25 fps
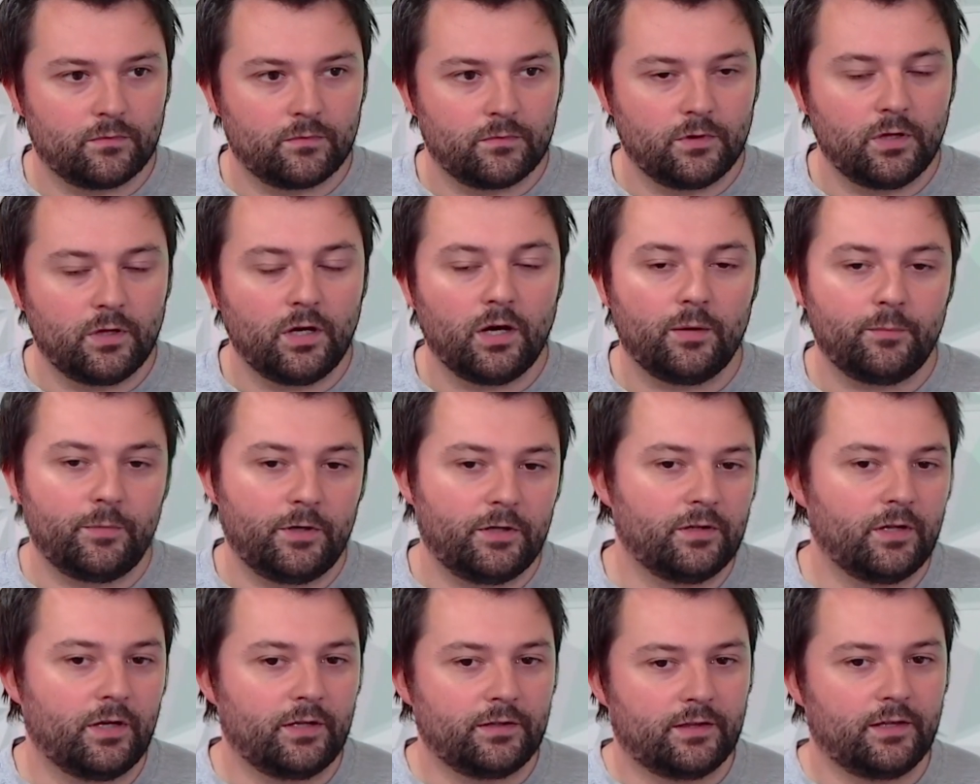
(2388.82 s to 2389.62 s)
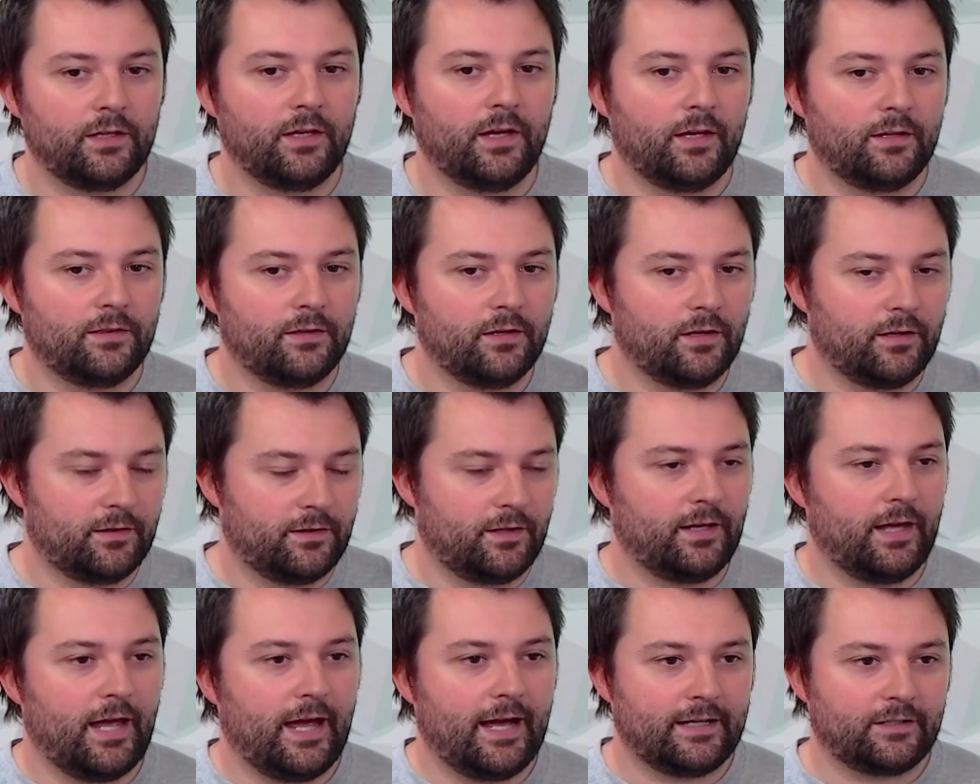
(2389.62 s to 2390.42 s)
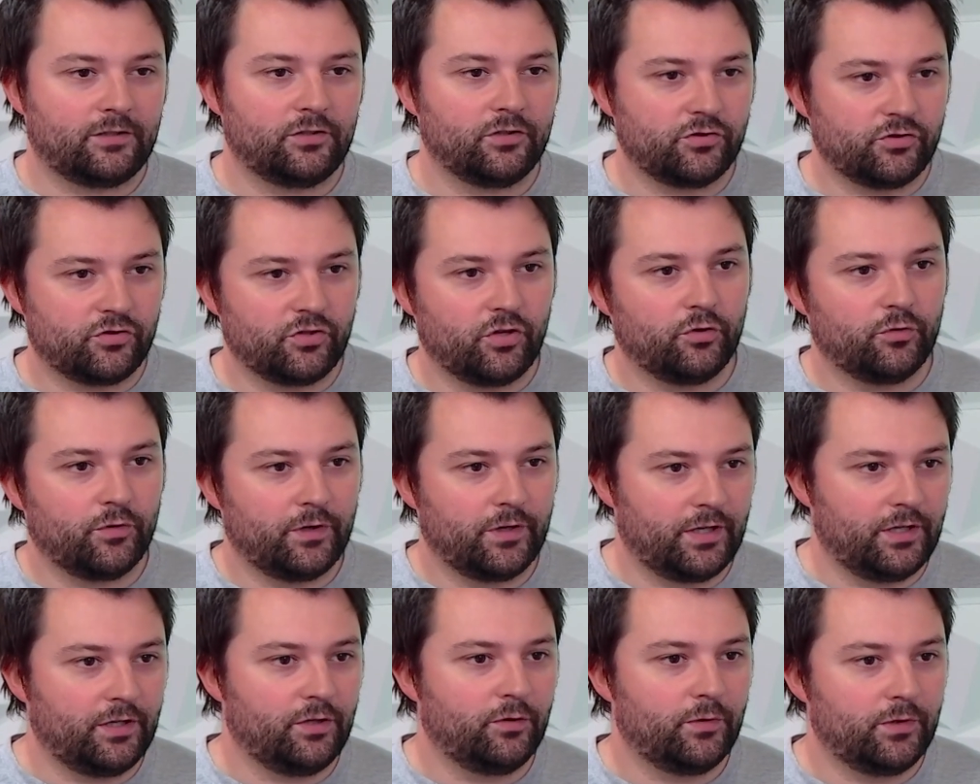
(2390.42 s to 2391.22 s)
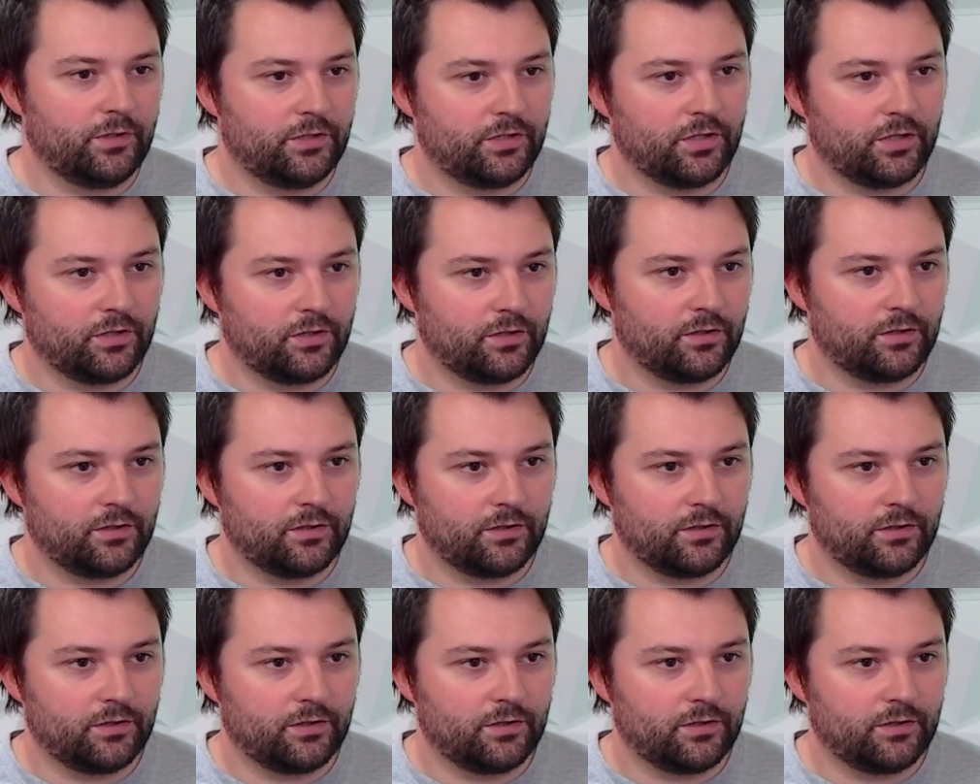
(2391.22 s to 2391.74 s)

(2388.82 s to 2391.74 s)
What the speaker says: No, I mean like the actors already knew each other.